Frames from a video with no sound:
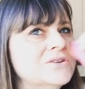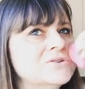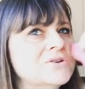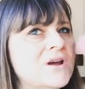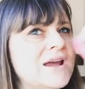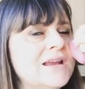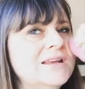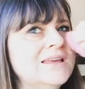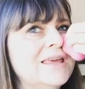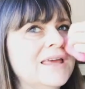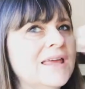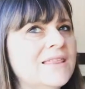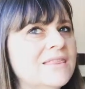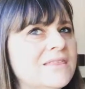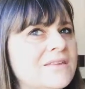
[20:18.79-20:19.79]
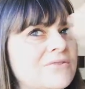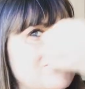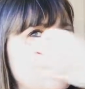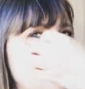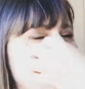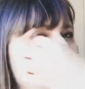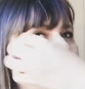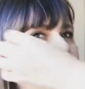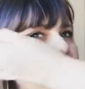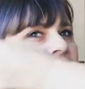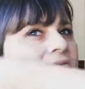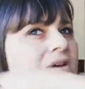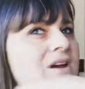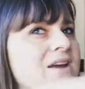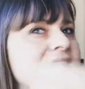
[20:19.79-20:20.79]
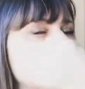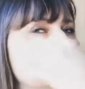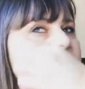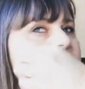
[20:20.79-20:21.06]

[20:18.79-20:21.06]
trying to get the formula right.